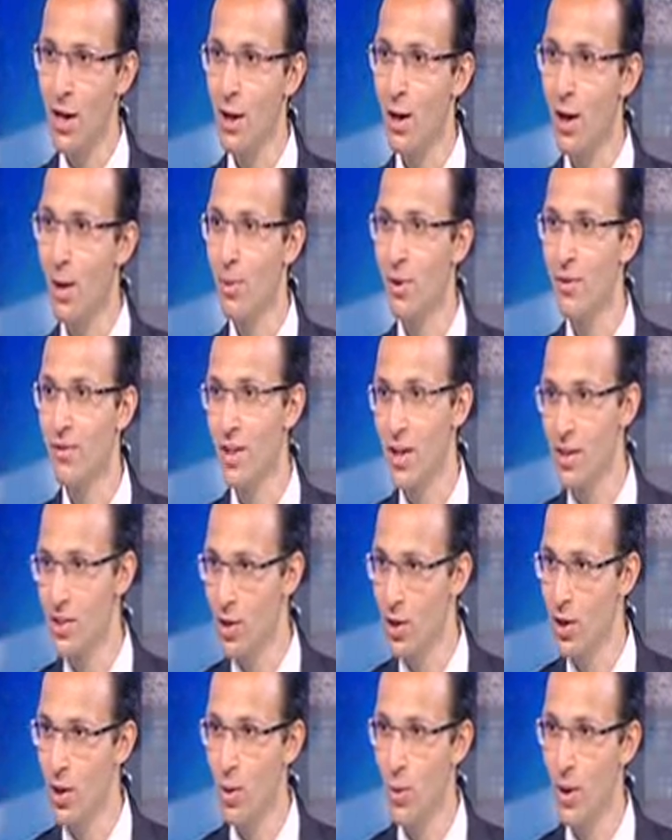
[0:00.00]
A couple of
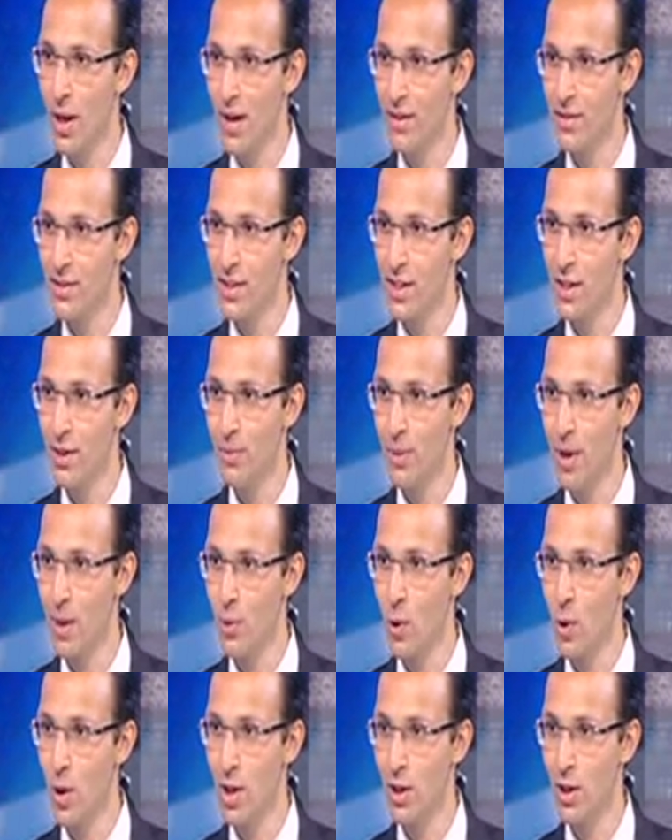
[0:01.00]
days ago, we have seen
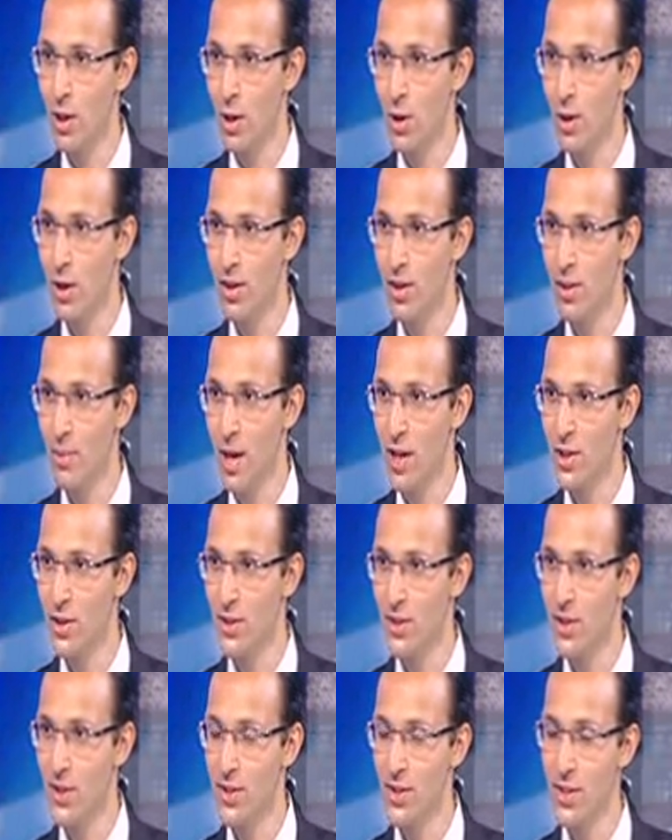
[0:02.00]
Pep Guardiola, the
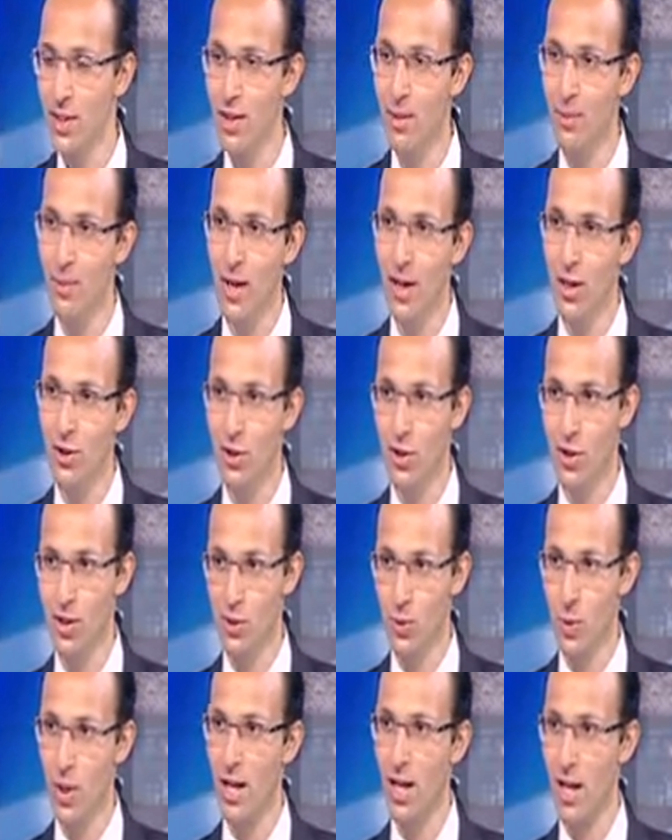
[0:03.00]
Manchester City manager,
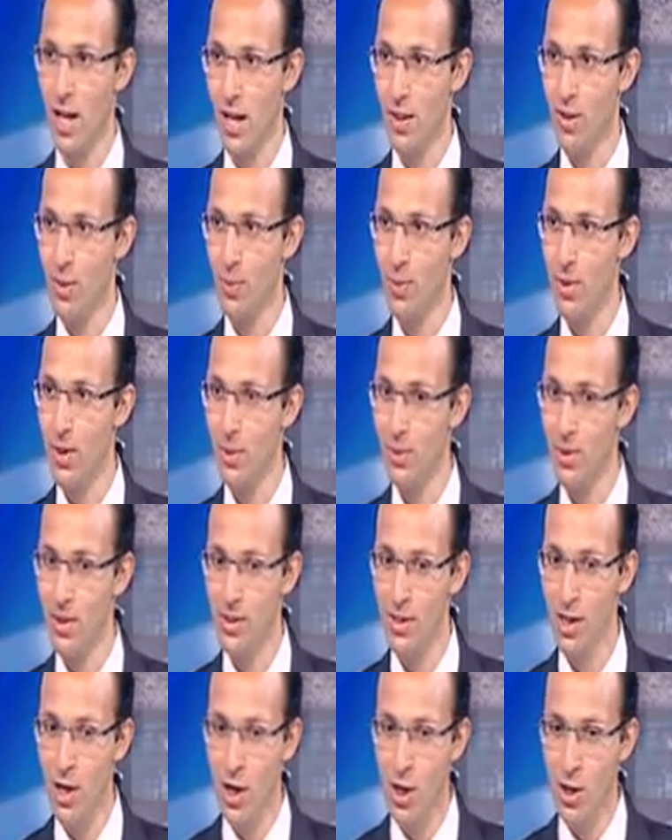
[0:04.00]
as well at the
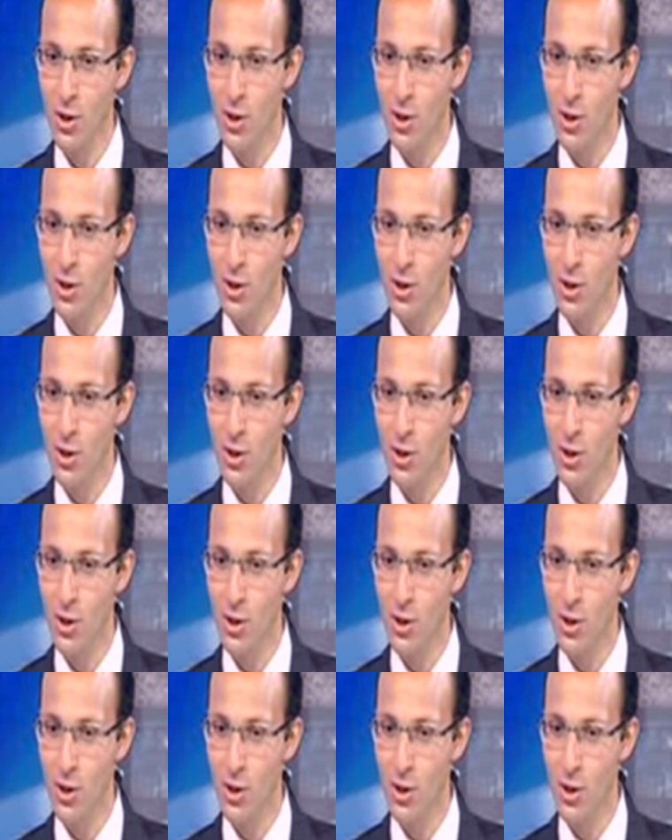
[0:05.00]
pyramids.